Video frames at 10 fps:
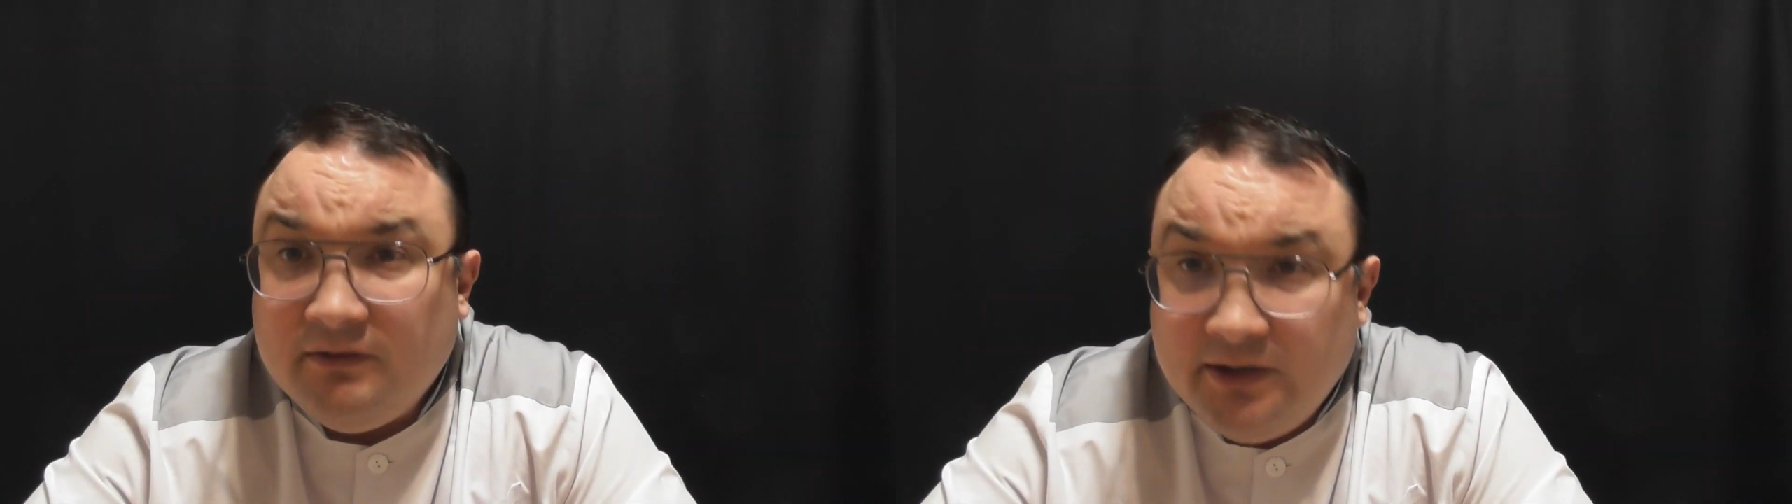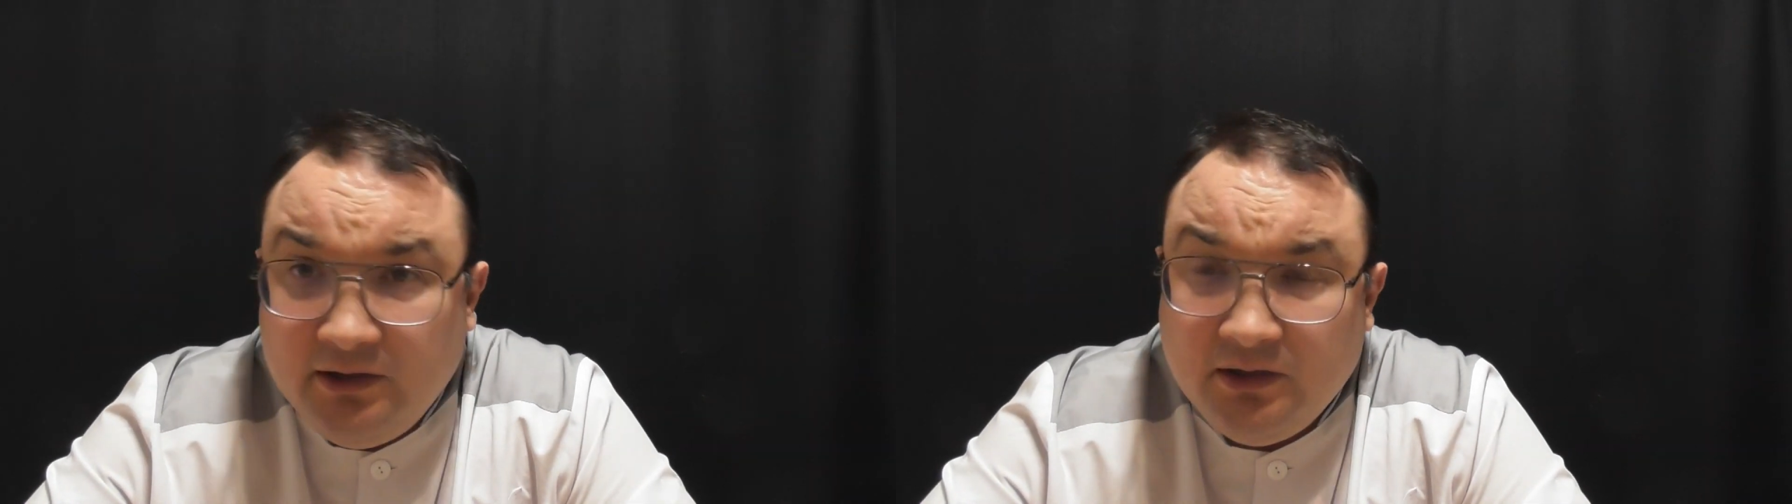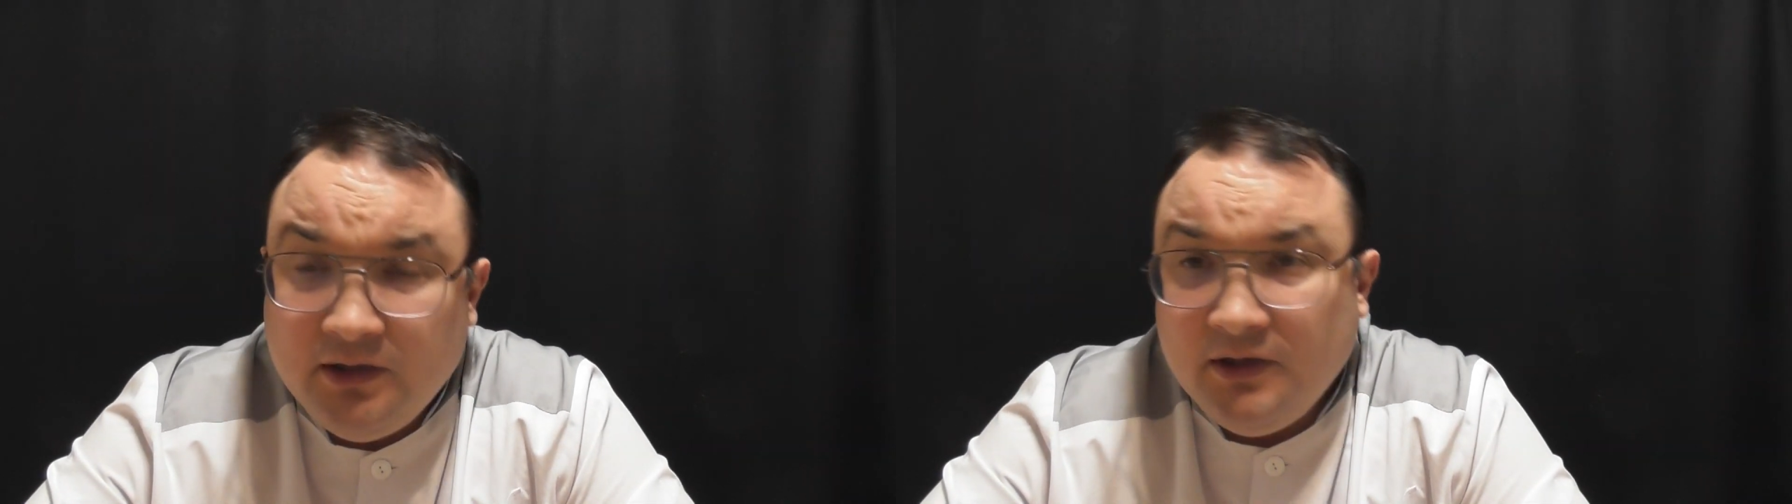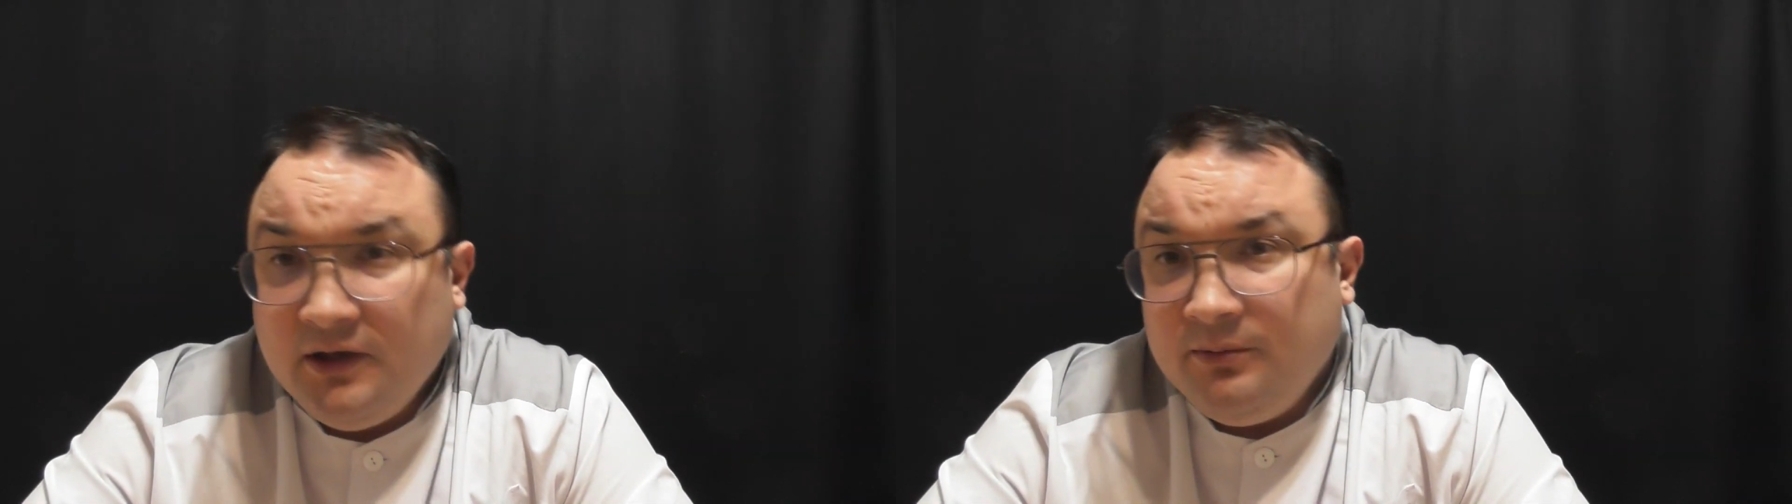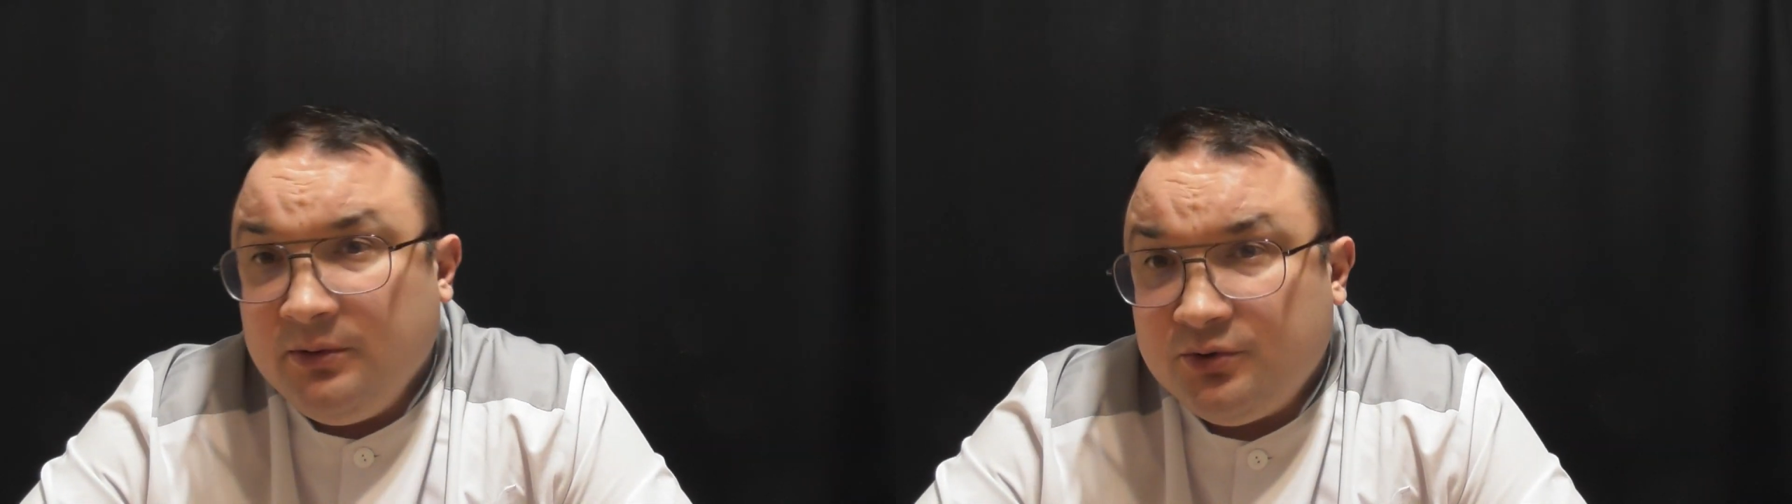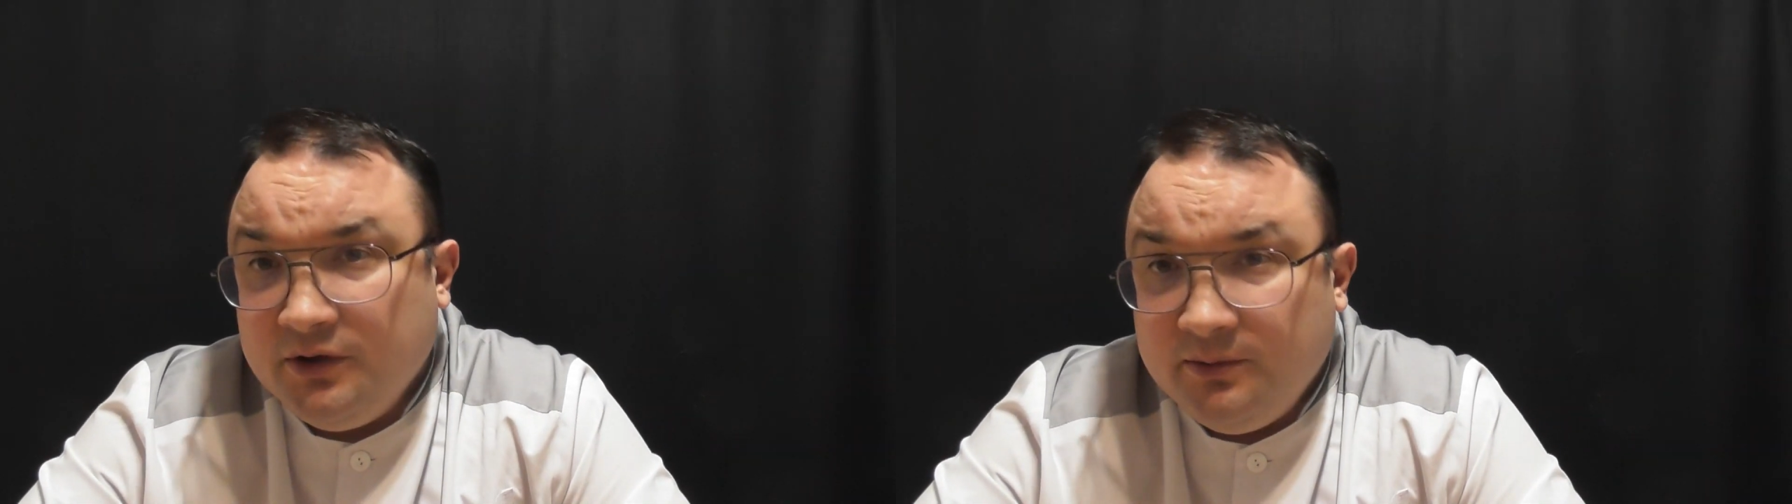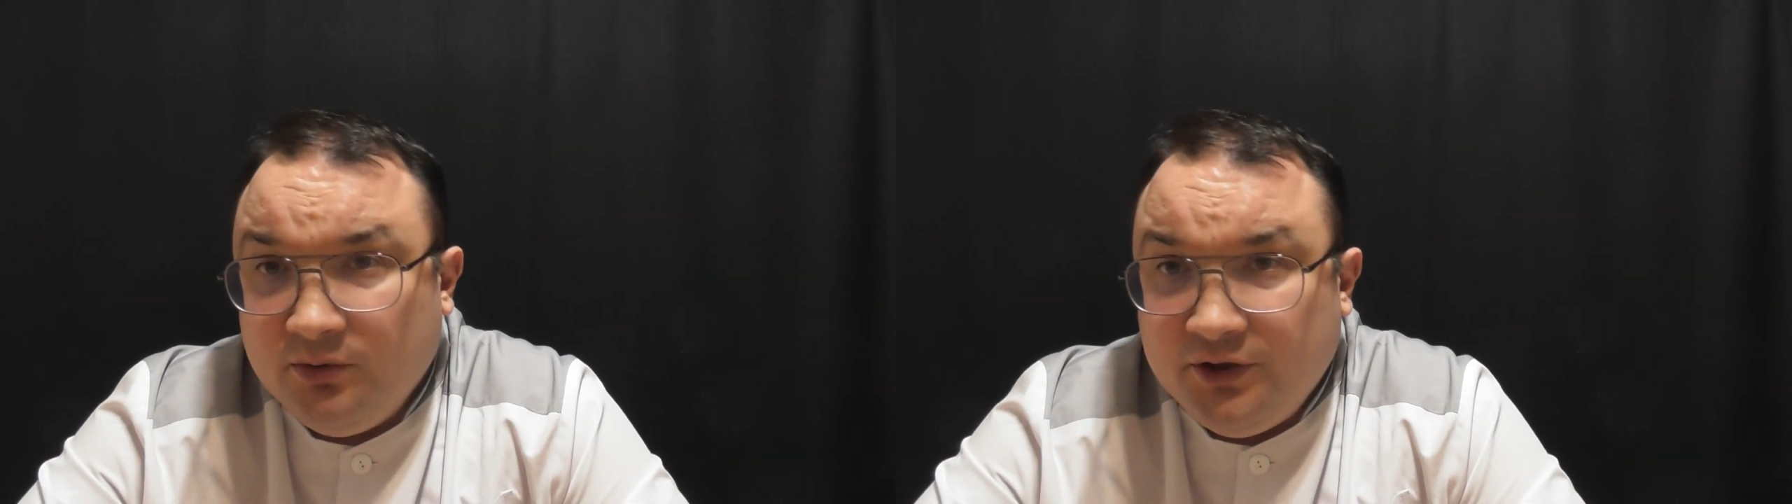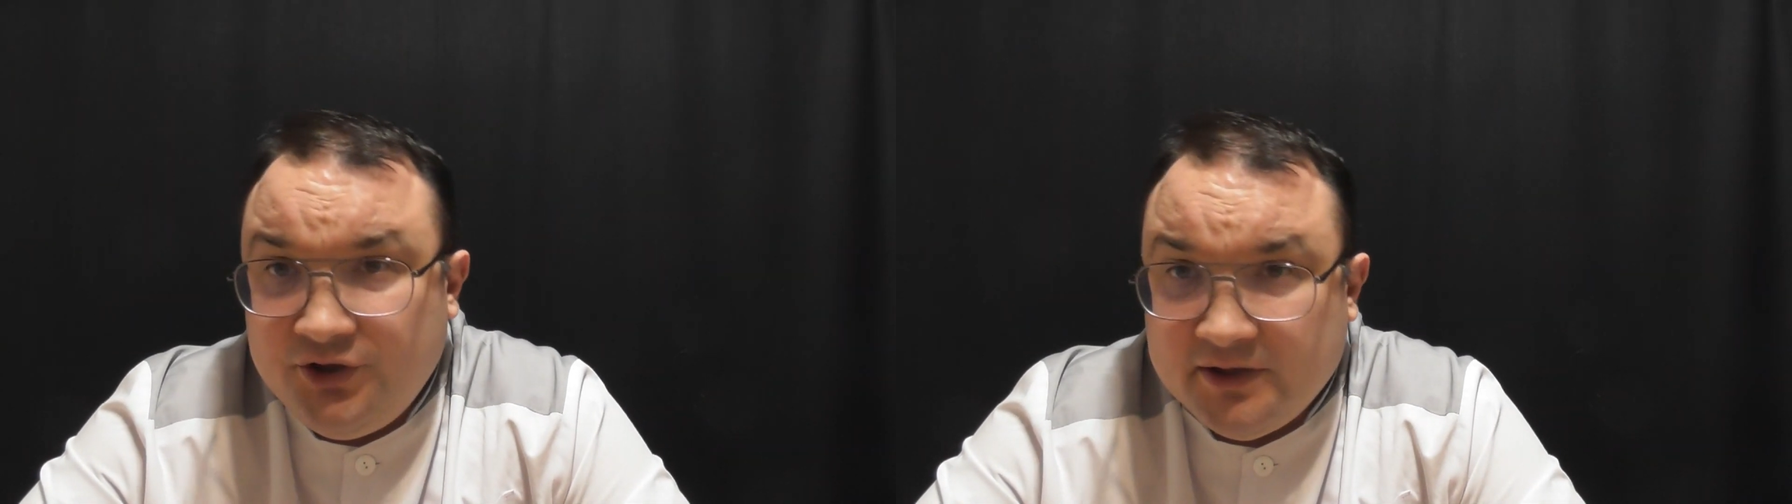so human
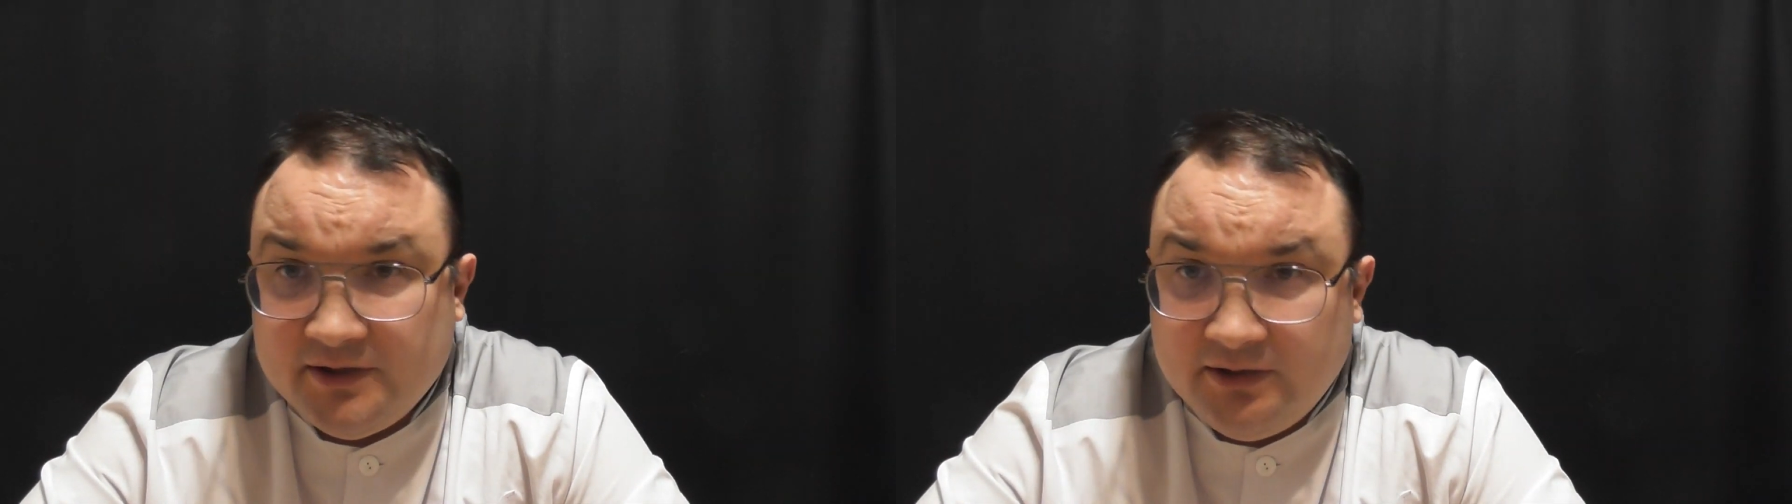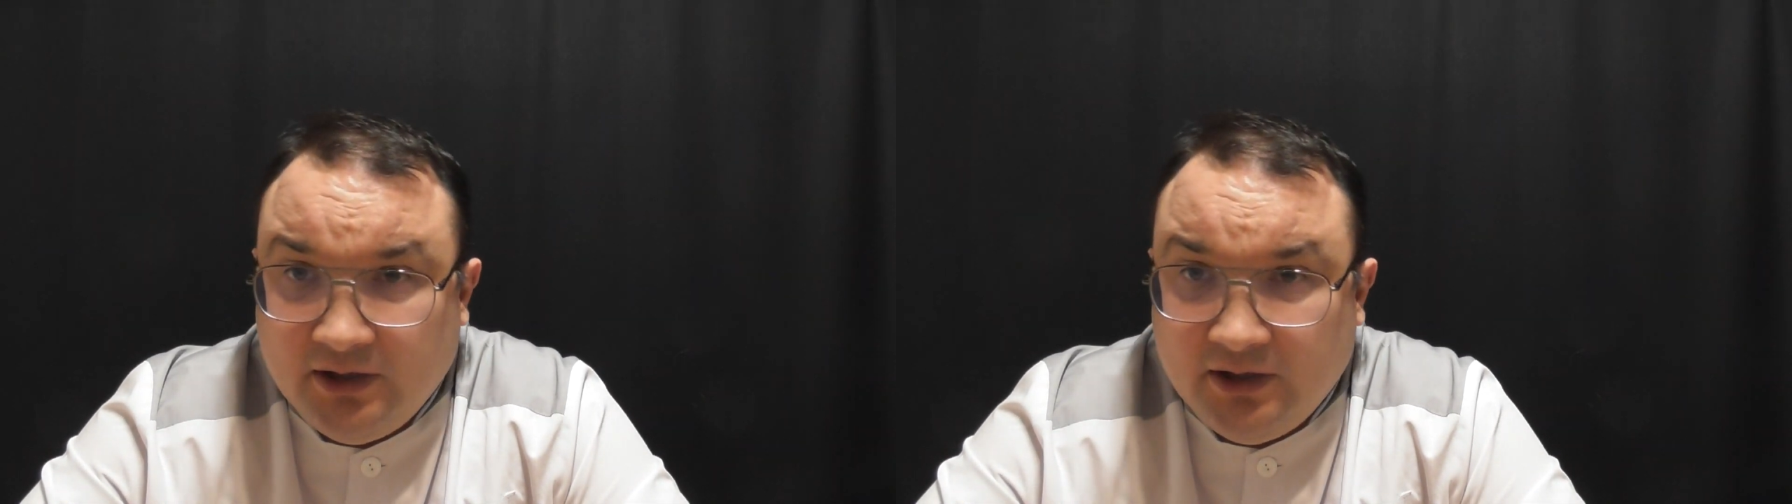papillomaviruses